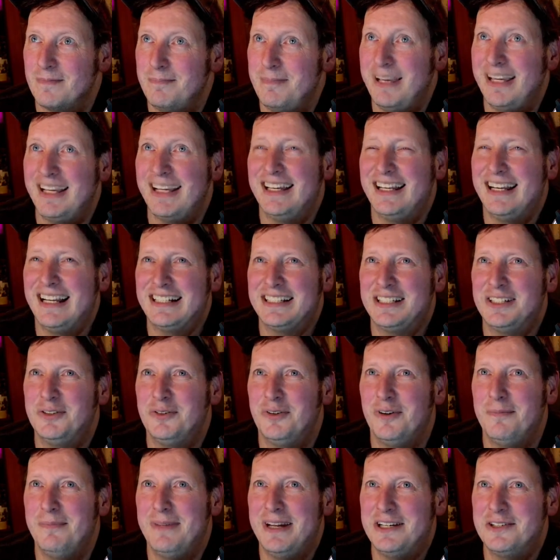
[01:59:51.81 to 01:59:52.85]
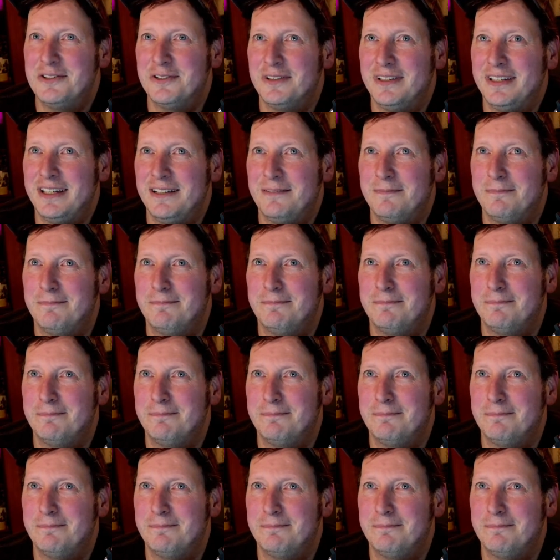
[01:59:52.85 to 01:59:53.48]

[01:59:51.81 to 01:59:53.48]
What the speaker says: being connected to a major league